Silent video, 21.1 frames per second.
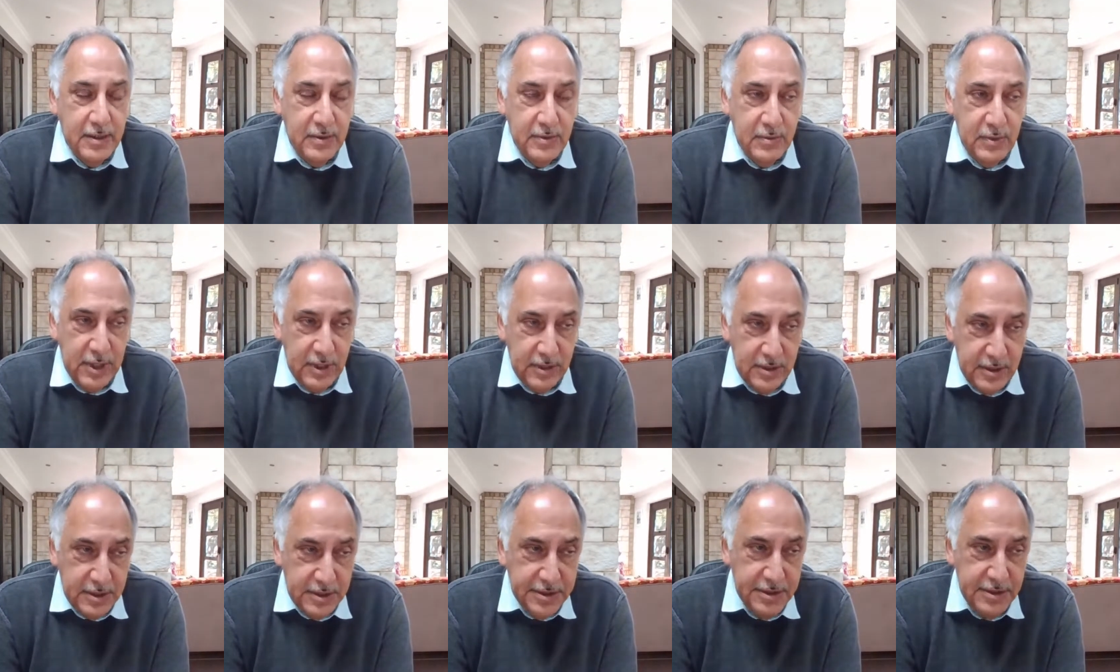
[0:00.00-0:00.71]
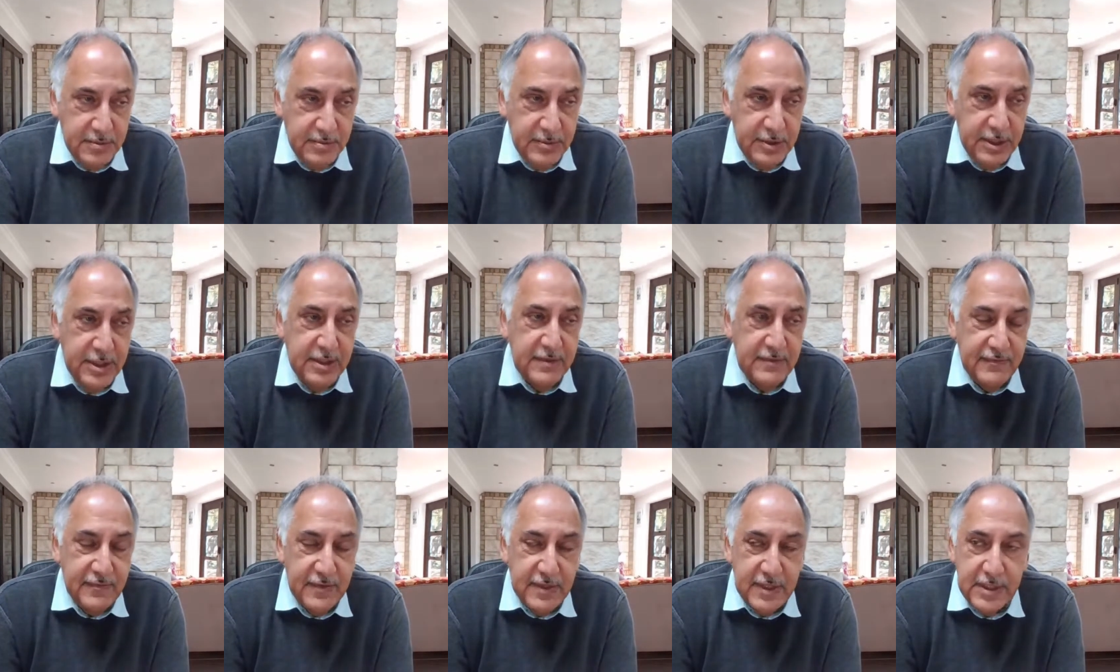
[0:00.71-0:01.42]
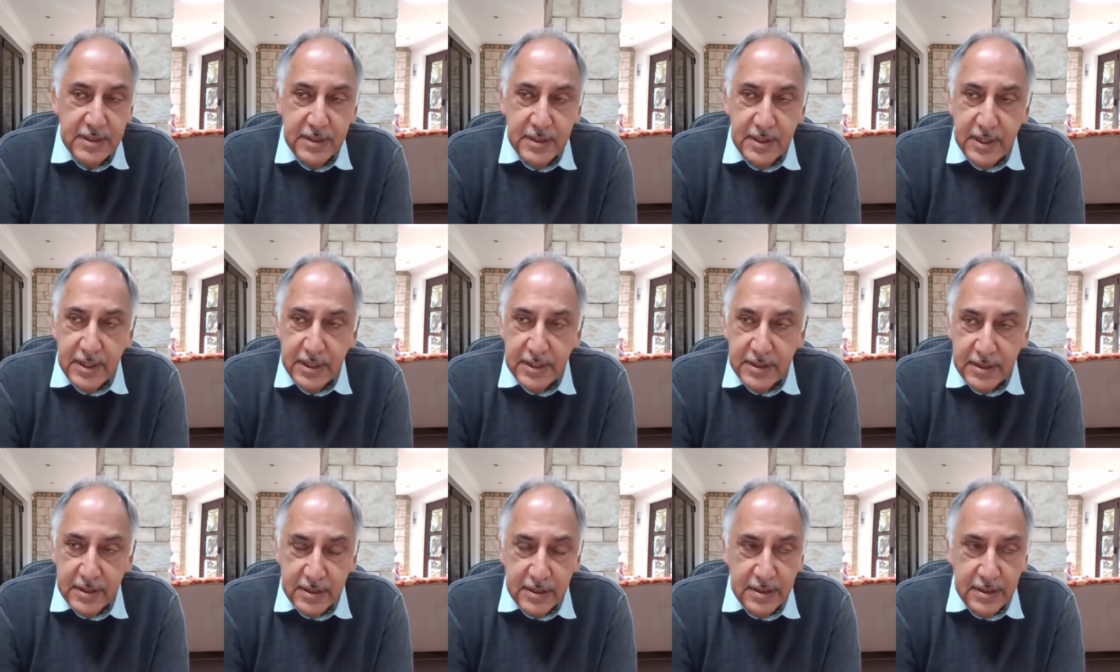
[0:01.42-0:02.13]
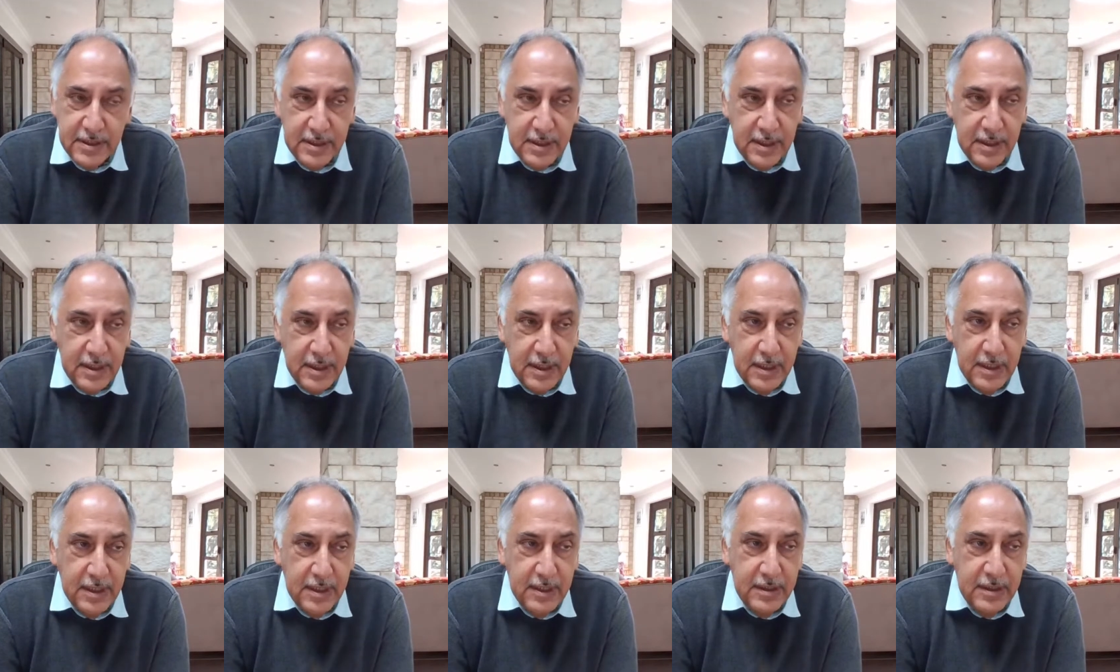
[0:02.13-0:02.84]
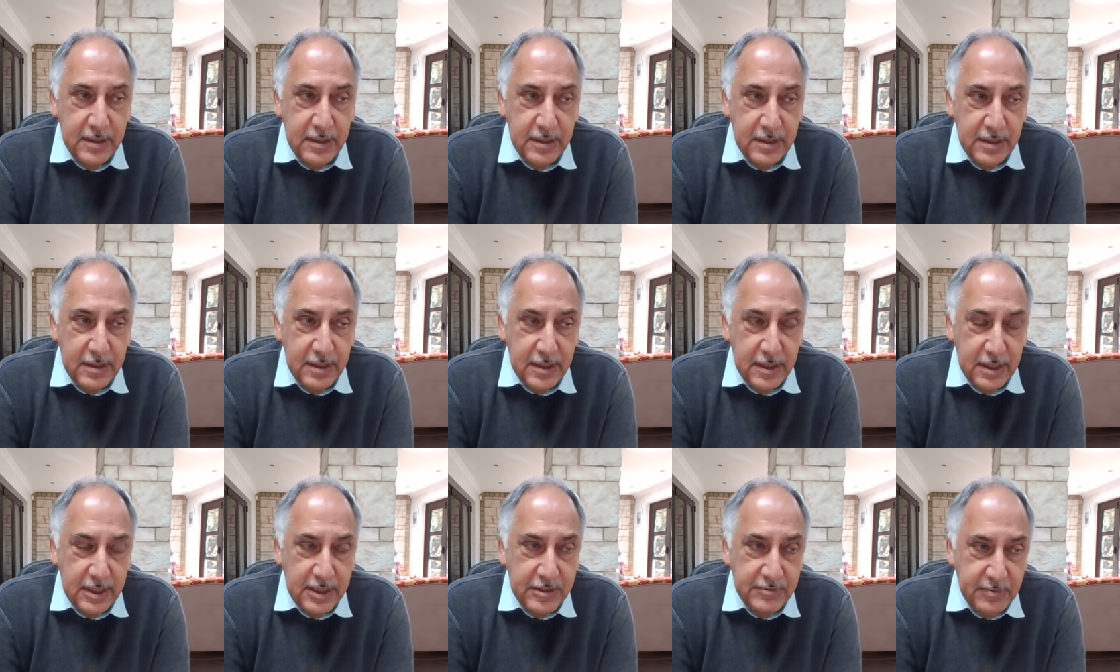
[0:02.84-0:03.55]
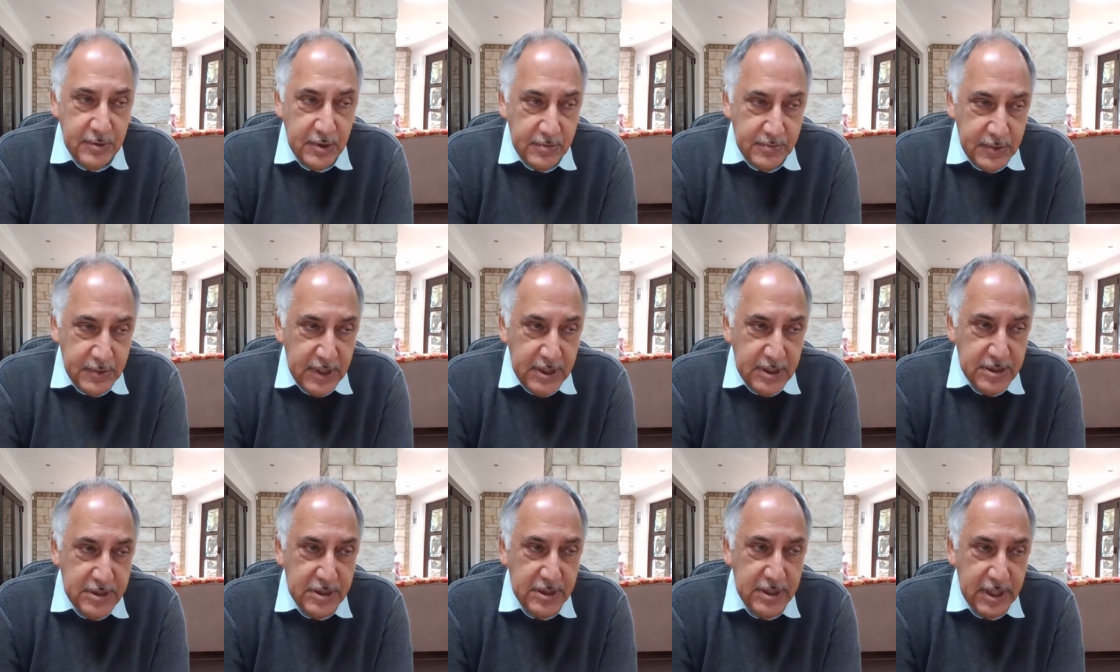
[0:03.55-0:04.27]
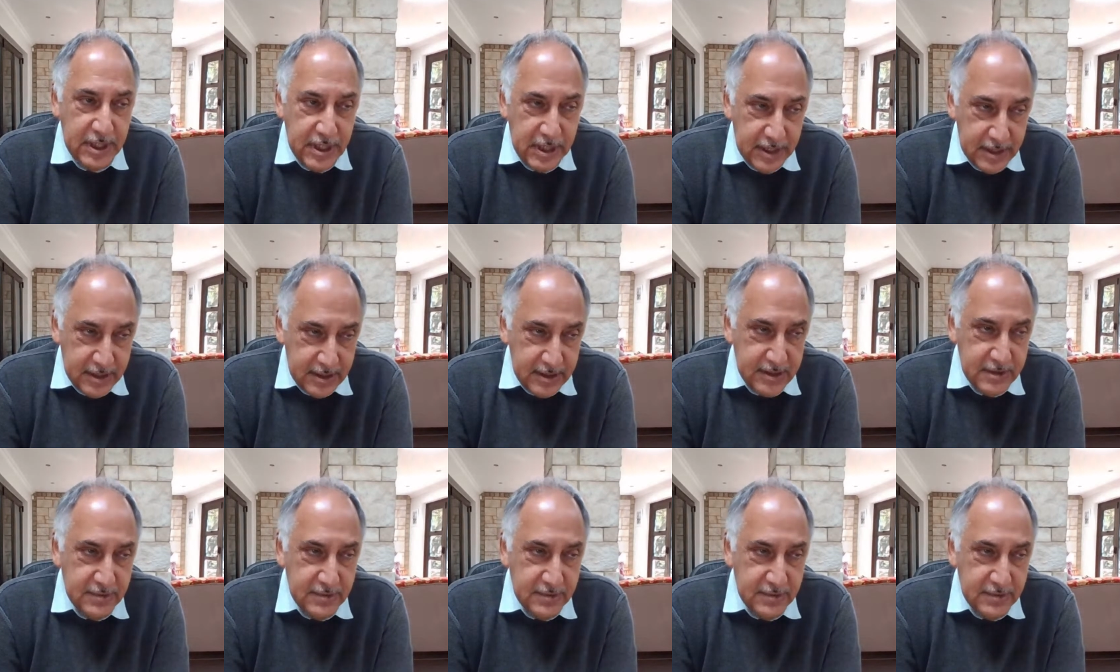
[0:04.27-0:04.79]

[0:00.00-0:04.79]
We also believe that the Expropriation Act,